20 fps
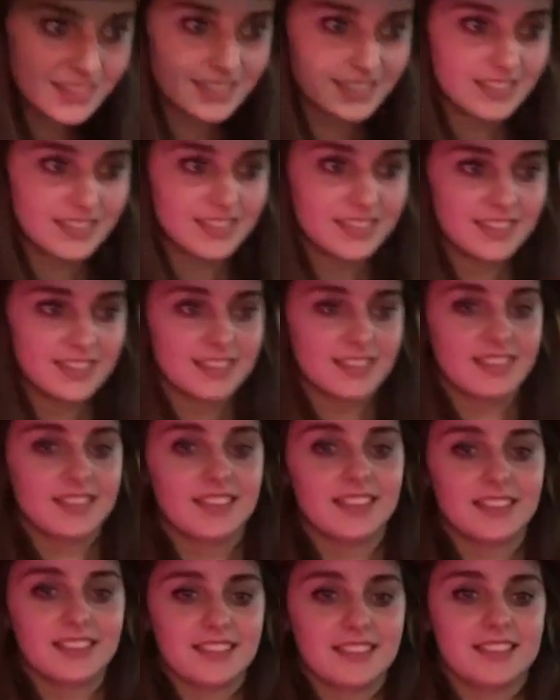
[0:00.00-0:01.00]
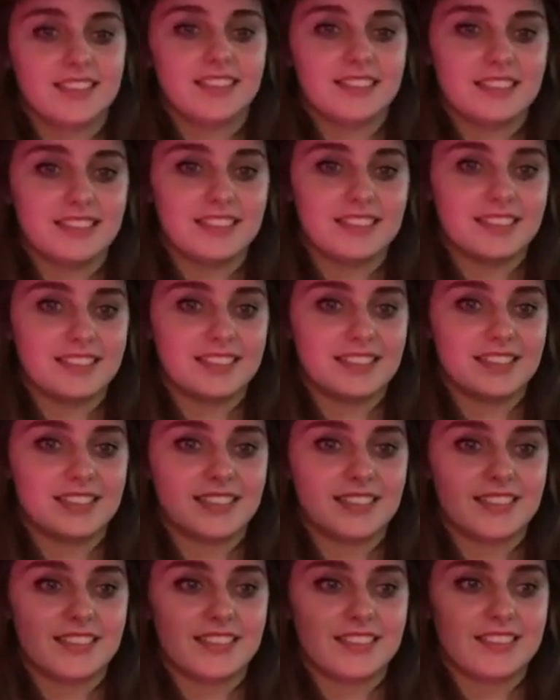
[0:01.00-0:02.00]

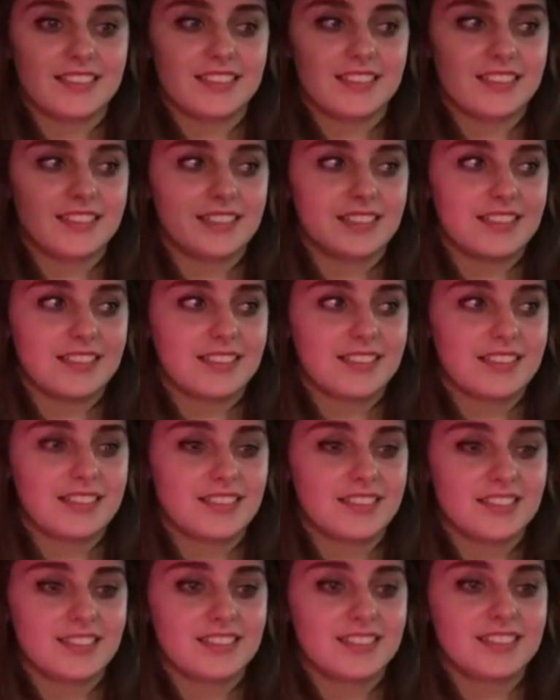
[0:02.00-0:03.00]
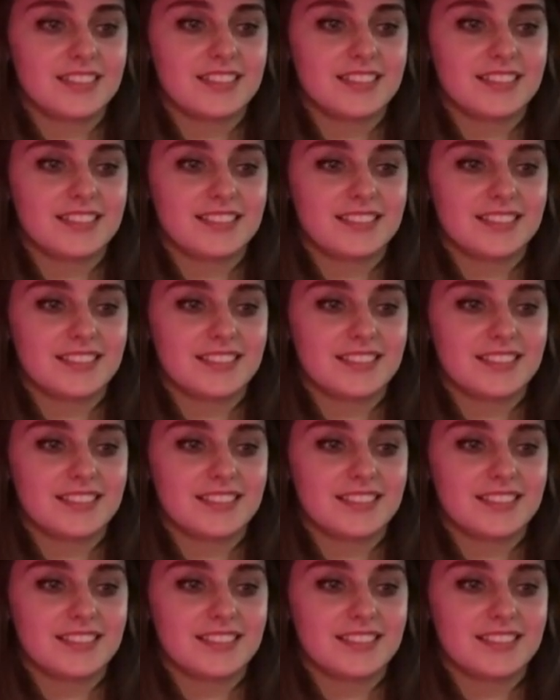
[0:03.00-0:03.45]
Nothing is said.